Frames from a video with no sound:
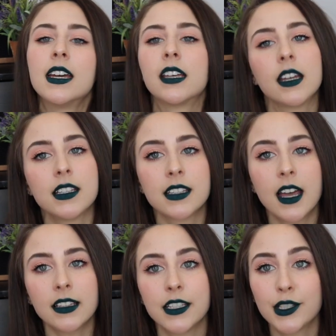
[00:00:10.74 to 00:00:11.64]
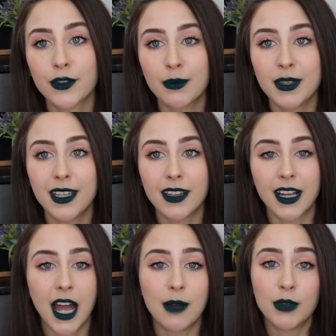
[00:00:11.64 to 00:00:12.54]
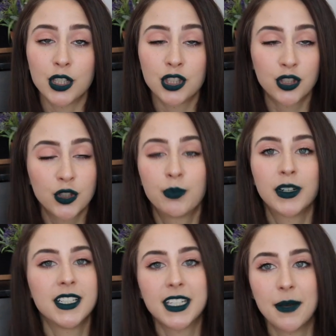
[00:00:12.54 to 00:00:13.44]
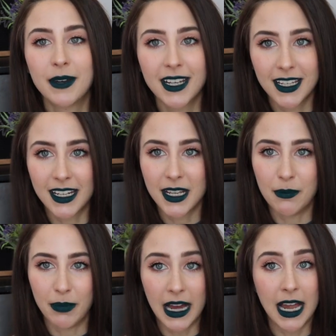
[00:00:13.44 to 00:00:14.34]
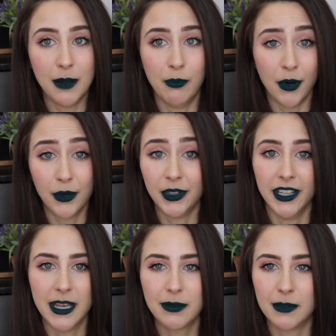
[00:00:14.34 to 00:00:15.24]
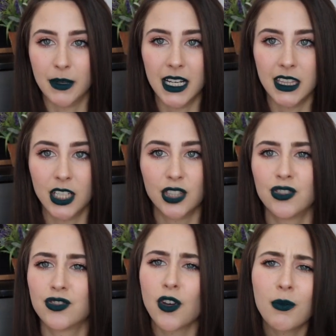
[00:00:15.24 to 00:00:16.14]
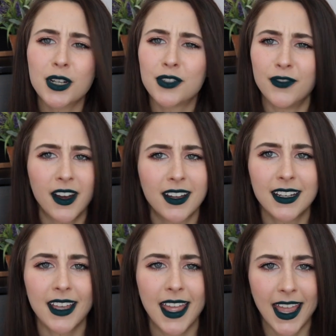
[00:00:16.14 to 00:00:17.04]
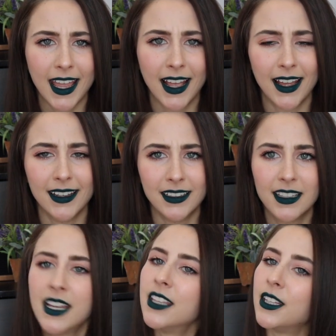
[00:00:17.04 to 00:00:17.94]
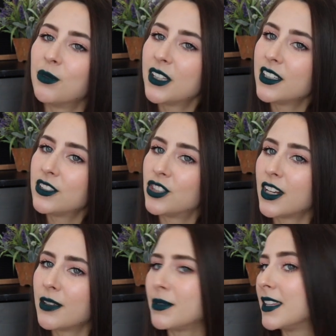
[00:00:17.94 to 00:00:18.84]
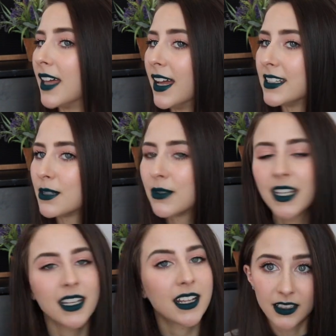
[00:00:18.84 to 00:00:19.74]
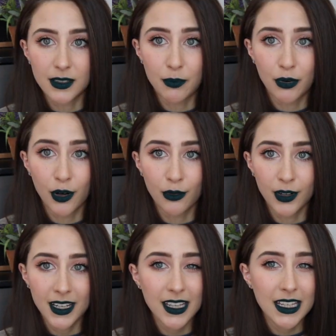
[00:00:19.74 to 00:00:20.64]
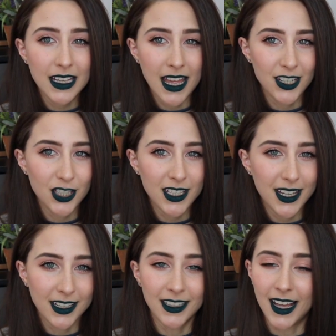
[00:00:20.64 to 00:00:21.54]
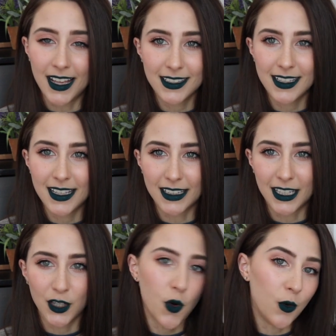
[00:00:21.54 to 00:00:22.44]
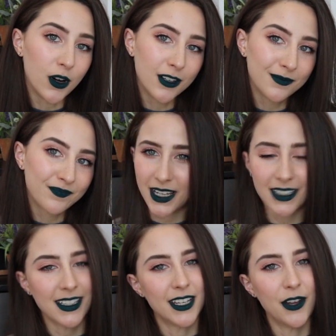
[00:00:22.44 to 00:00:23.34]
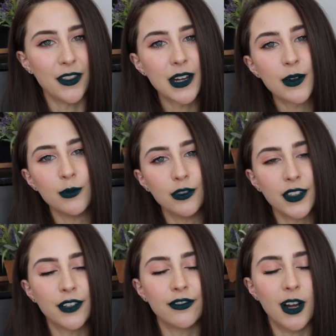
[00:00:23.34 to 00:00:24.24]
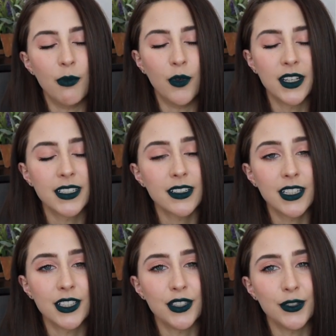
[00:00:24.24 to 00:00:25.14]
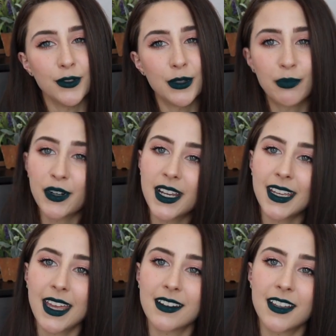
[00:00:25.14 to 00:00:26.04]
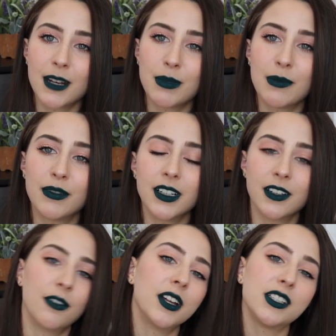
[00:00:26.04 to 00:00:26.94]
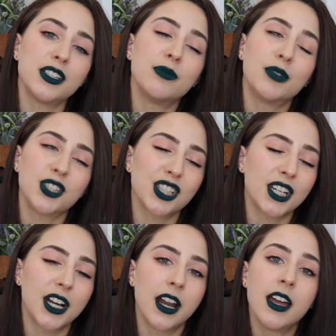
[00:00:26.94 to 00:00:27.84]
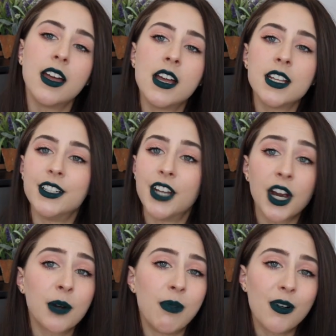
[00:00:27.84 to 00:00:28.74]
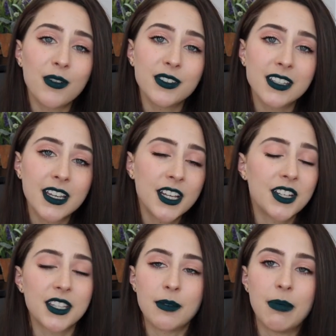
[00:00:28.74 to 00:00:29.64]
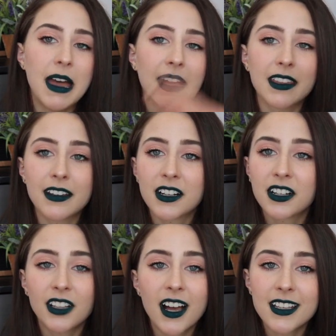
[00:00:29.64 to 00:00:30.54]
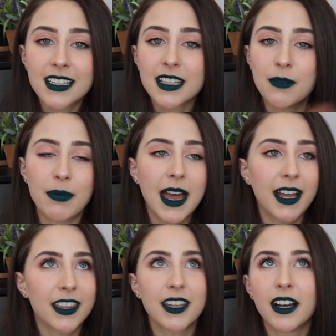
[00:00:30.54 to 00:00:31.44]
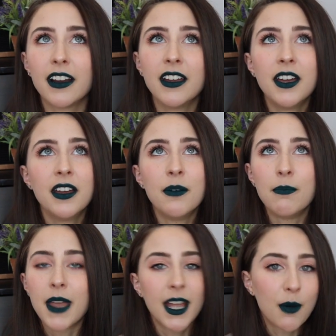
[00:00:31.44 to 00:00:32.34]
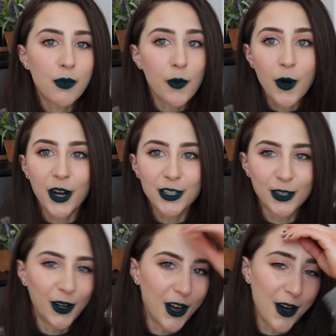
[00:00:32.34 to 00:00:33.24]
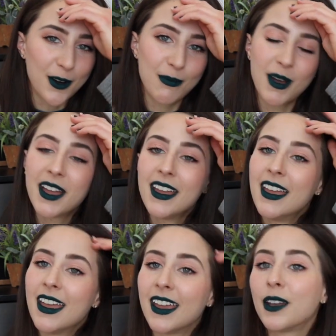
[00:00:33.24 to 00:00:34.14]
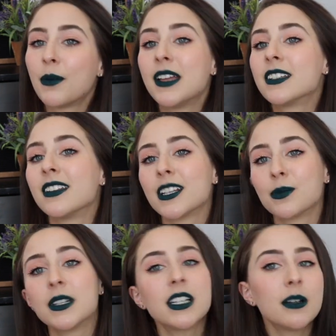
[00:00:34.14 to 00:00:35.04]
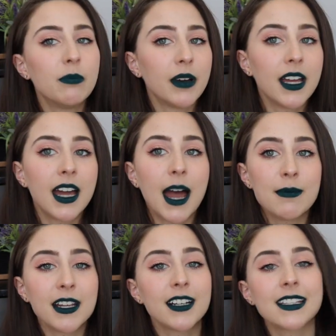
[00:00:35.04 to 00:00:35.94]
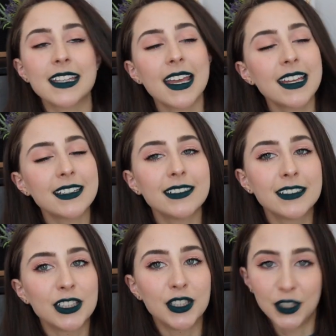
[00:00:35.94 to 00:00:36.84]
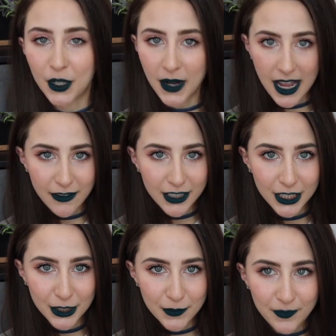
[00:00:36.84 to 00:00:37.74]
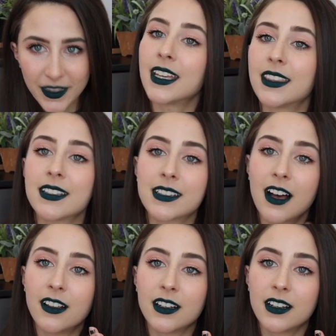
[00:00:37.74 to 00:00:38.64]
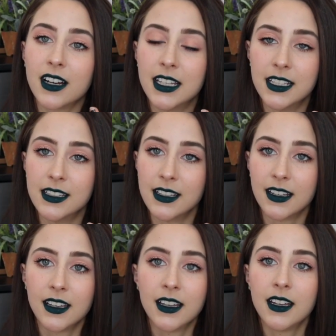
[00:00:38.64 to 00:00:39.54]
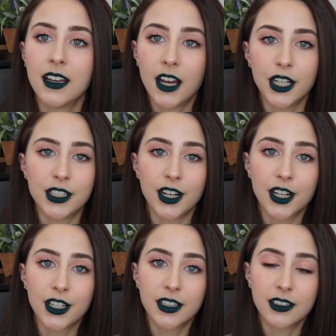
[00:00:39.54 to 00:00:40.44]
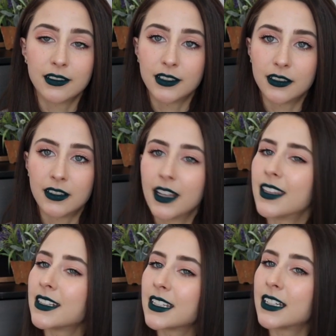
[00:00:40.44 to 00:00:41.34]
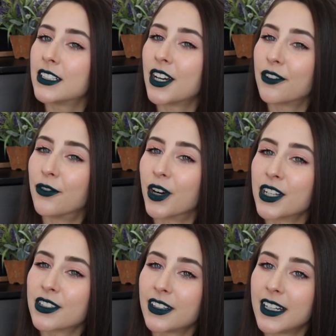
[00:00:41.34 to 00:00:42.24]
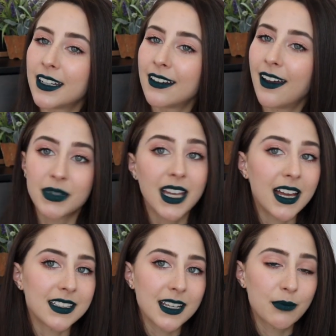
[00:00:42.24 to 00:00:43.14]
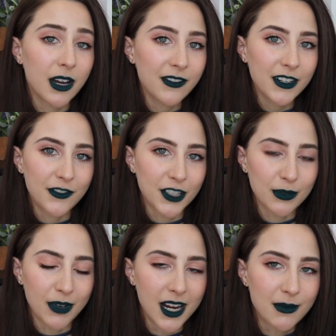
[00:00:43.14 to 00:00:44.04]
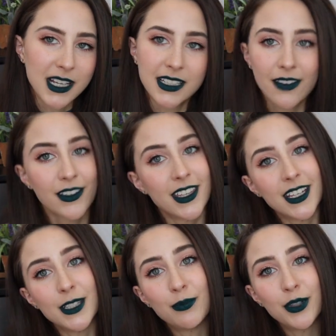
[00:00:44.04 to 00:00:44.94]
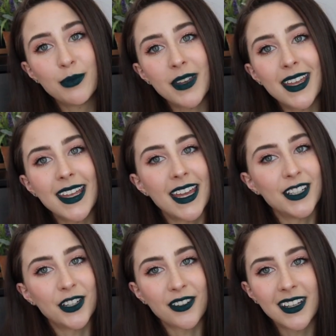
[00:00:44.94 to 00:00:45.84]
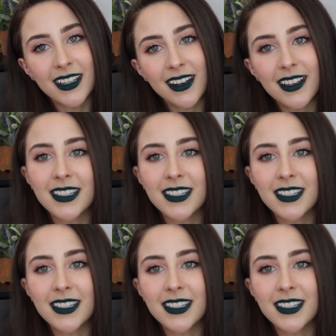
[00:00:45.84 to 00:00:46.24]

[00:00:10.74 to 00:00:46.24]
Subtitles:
Because at least for me, like I'm super intimidated by bold lips, but they're so much fun and they really shouldn't be that intimidating. It's pretty edgy and classy and like cool because I know that we're moving from winter into spring and a lot of people are going to push their dark bolds to the back of their closet, the back of their makeup wardrobe, and wait until next winter. But I'm here to say you don't have to. Like, this color is a dark, I think it's like a dark forest green. But yeah, it's like perfect for spring because everything is blooming and green.